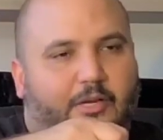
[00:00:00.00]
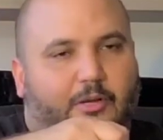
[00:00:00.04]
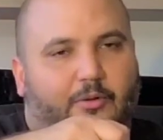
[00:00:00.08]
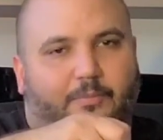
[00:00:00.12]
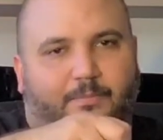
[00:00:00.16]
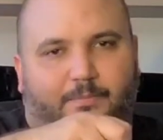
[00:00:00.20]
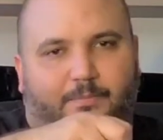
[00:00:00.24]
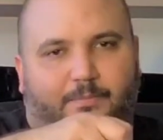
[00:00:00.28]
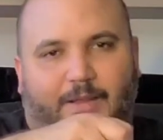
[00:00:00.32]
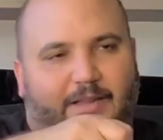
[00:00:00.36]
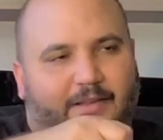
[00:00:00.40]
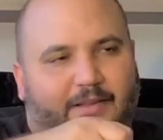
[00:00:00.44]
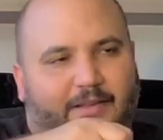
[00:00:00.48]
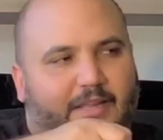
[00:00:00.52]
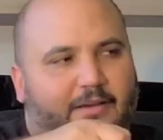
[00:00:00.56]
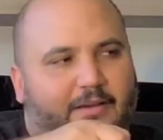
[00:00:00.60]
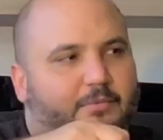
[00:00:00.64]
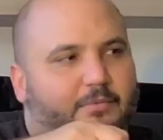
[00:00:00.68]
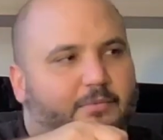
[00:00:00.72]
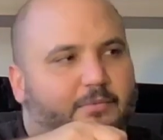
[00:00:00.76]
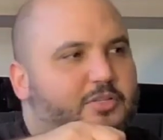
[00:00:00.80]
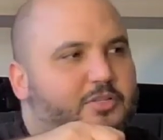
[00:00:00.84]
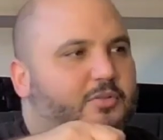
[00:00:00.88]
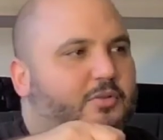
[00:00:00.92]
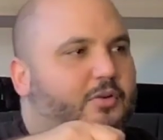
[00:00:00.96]
you know,
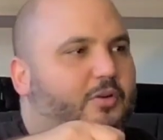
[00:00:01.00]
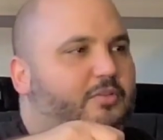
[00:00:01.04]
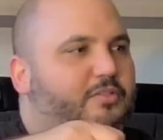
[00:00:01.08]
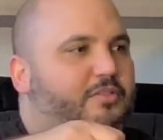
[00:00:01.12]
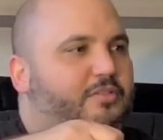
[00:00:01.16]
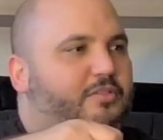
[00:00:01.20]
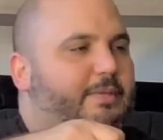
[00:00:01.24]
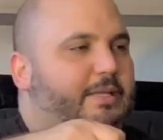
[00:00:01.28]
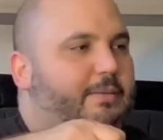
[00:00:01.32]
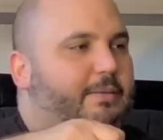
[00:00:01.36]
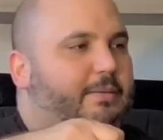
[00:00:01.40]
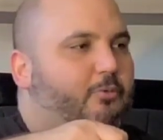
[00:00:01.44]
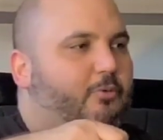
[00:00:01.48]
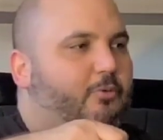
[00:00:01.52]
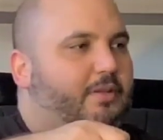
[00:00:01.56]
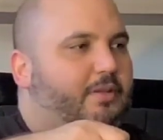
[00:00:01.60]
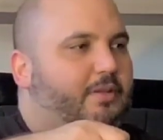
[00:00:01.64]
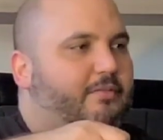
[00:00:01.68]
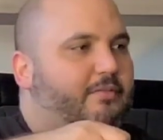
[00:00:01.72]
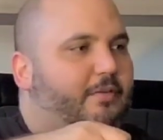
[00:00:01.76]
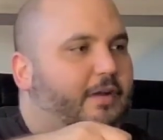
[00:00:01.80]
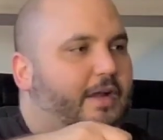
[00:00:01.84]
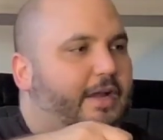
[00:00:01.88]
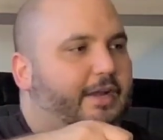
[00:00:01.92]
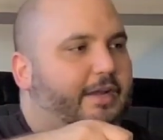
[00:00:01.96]
again, you should also be more
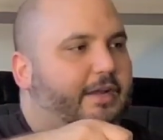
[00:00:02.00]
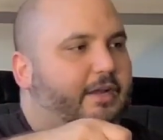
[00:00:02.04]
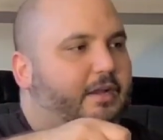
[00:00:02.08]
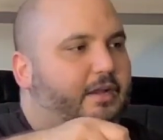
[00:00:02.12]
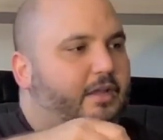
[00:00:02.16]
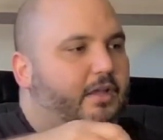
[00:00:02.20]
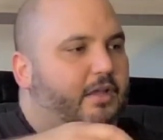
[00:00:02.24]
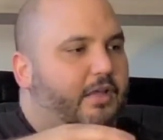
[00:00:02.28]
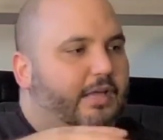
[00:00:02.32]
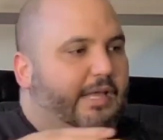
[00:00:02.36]
than fine.